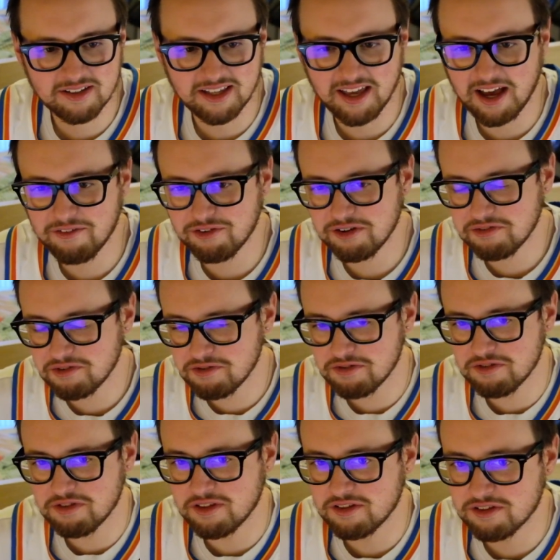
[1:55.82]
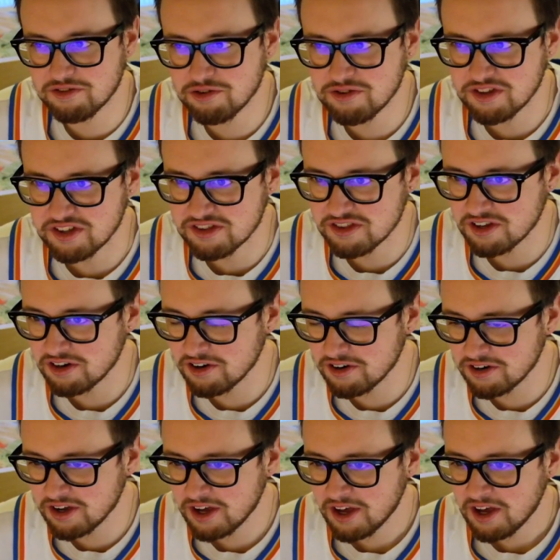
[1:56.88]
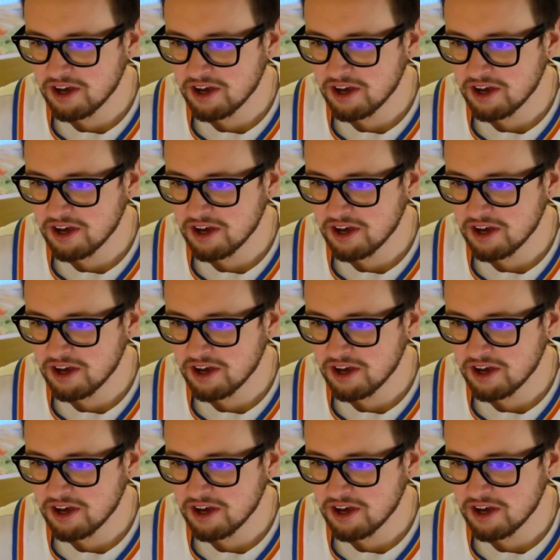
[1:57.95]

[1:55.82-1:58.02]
like halfway through the third,